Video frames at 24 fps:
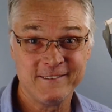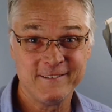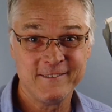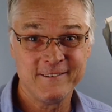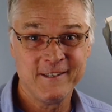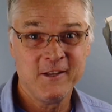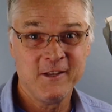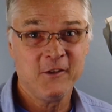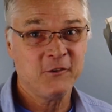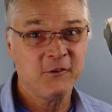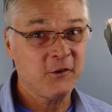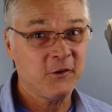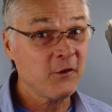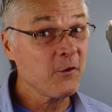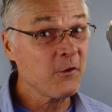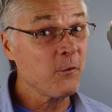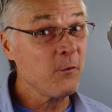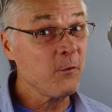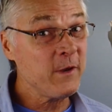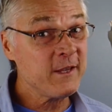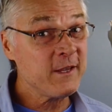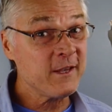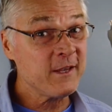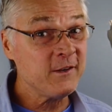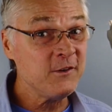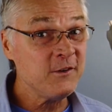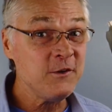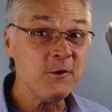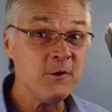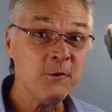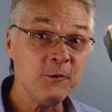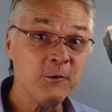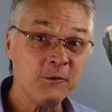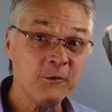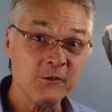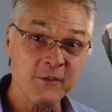so that we can
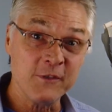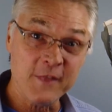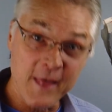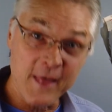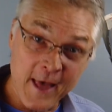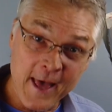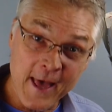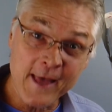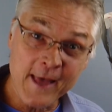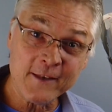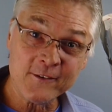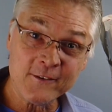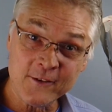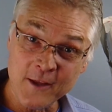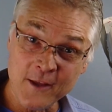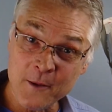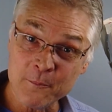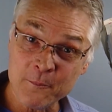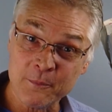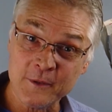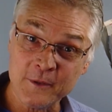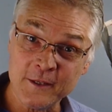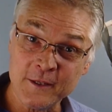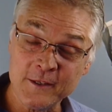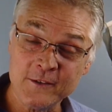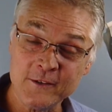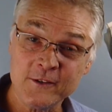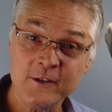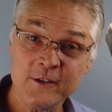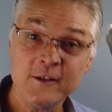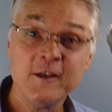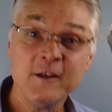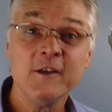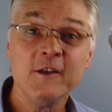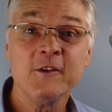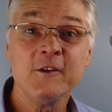use that template
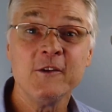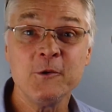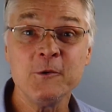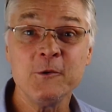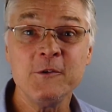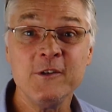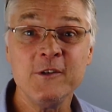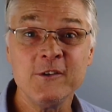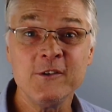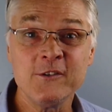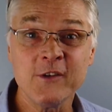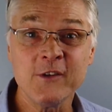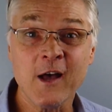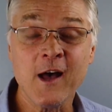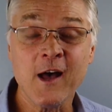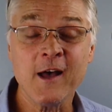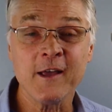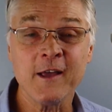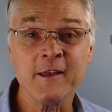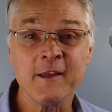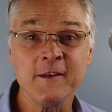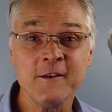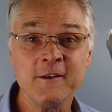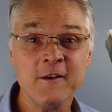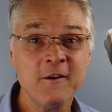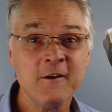to design